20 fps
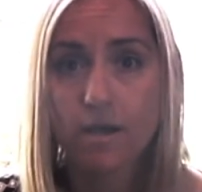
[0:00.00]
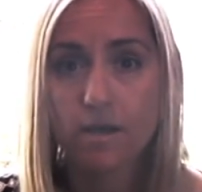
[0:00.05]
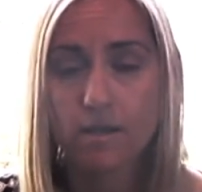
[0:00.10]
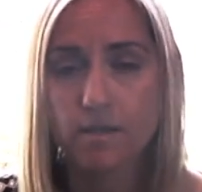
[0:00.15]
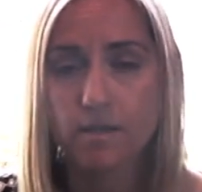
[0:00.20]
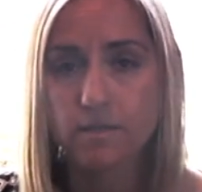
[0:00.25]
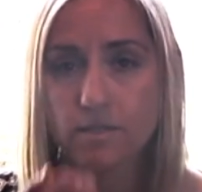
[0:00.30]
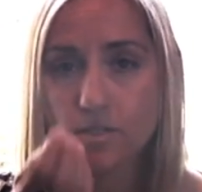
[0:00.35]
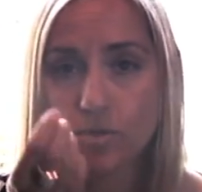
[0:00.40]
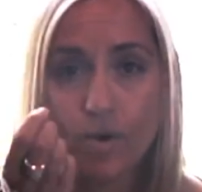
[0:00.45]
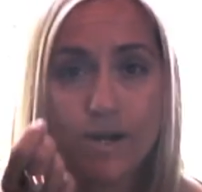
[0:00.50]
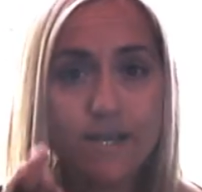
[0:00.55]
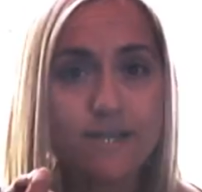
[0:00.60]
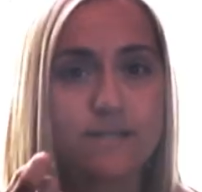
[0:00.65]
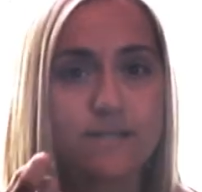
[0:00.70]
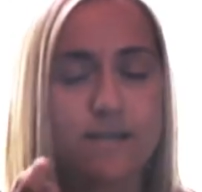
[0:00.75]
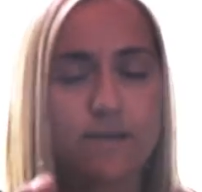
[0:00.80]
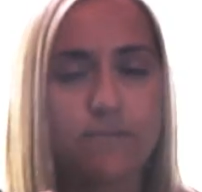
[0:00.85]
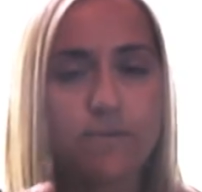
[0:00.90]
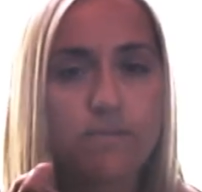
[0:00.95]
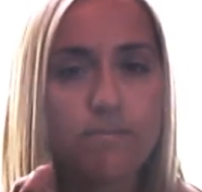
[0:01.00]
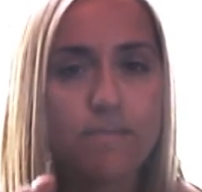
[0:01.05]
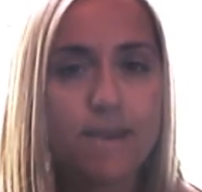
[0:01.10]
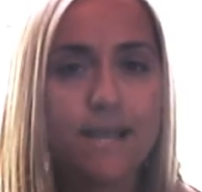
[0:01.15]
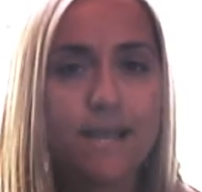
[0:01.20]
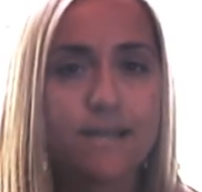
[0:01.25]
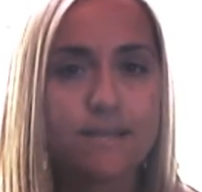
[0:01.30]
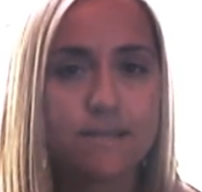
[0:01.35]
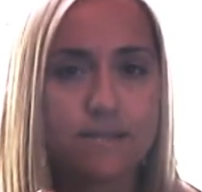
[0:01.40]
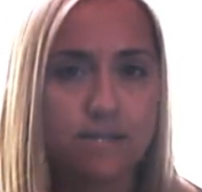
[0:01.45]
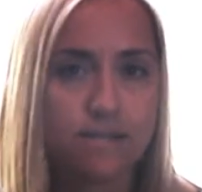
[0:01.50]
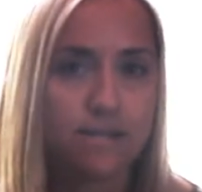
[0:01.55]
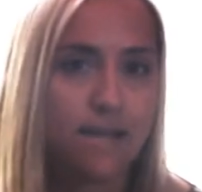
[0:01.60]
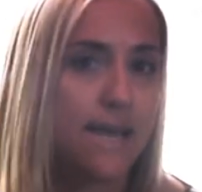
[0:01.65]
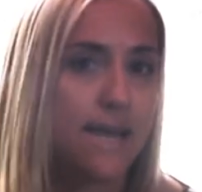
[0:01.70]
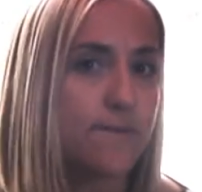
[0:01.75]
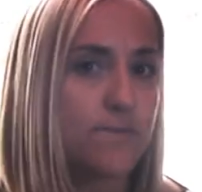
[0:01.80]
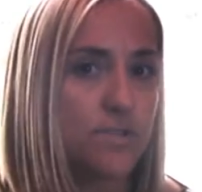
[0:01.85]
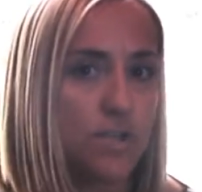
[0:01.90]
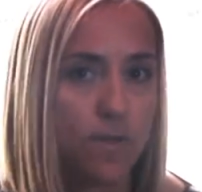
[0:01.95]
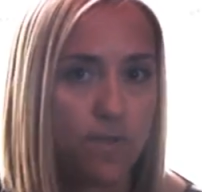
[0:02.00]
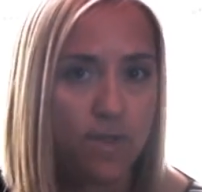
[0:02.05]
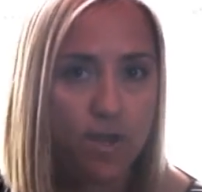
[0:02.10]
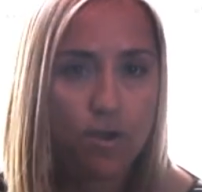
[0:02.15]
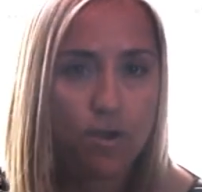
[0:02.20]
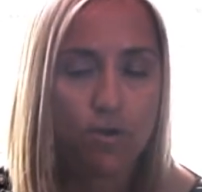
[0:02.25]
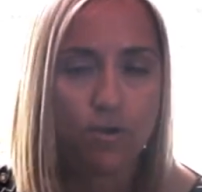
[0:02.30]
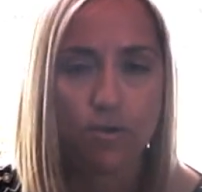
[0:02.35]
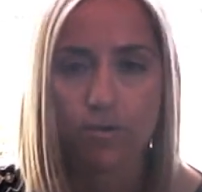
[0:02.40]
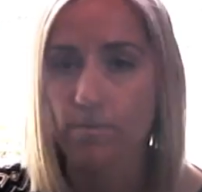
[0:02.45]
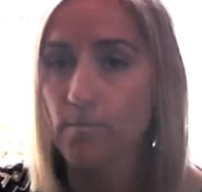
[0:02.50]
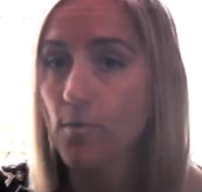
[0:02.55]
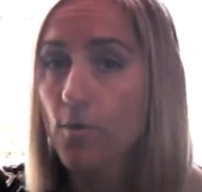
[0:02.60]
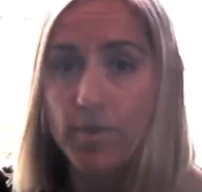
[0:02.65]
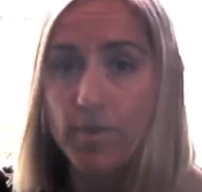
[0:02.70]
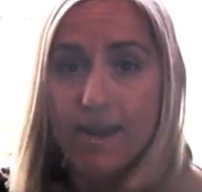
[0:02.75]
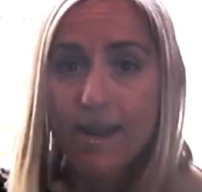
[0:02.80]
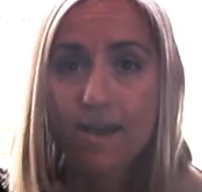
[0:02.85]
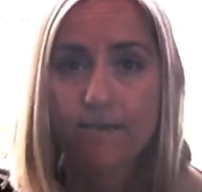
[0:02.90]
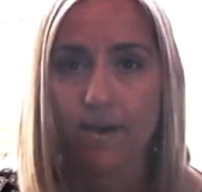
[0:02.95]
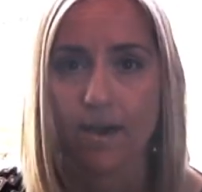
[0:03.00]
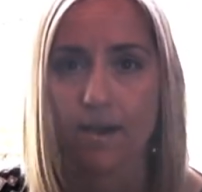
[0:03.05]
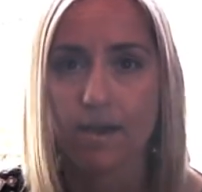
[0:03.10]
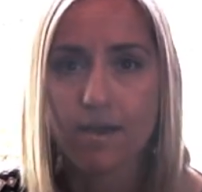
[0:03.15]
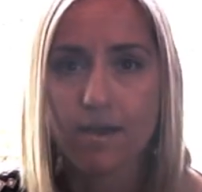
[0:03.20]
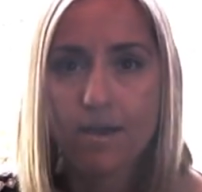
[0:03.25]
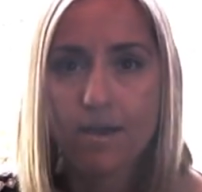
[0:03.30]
there's 27 million slaves on the earth, more than ever